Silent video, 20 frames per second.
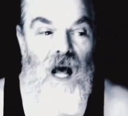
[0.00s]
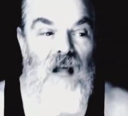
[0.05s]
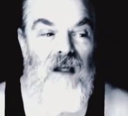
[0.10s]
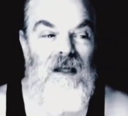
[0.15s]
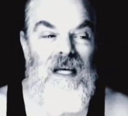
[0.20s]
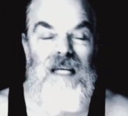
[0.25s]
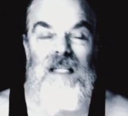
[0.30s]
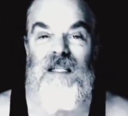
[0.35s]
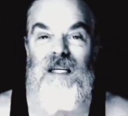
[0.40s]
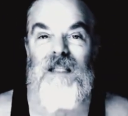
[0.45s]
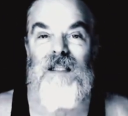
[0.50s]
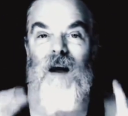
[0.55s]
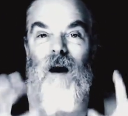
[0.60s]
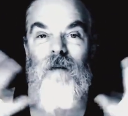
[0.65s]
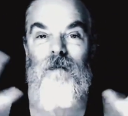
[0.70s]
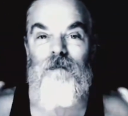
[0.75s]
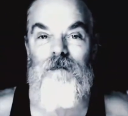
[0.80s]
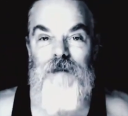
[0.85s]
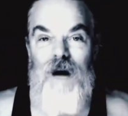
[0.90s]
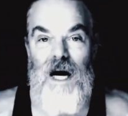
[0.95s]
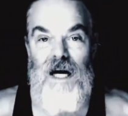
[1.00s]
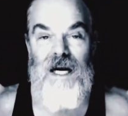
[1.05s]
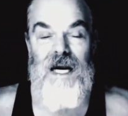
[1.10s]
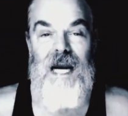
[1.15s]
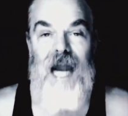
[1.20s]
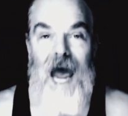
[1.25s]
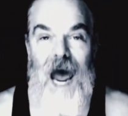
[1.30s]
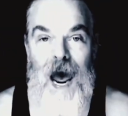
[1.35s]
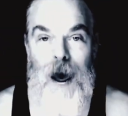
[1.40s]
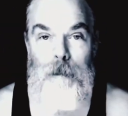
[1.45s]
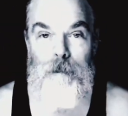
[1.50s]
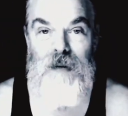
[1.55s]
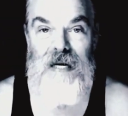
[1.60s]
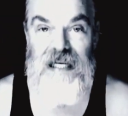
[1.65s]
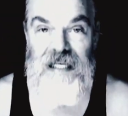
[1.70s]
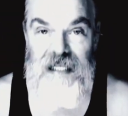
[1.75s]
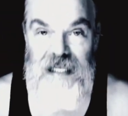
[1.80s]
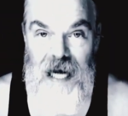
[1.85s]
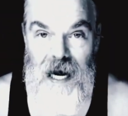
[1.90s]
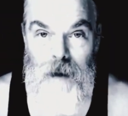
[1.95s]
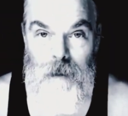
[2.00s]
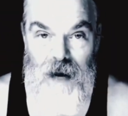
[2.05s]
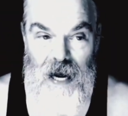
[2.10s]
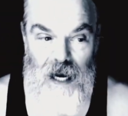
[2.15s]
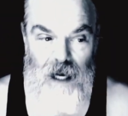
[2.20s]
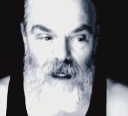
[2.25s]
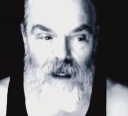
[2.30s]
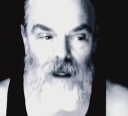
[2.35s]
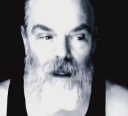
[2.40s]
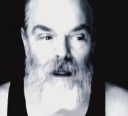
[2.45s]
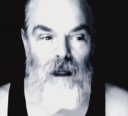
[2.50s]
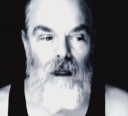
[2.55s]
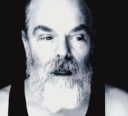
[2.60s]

This is a fucking epidemic.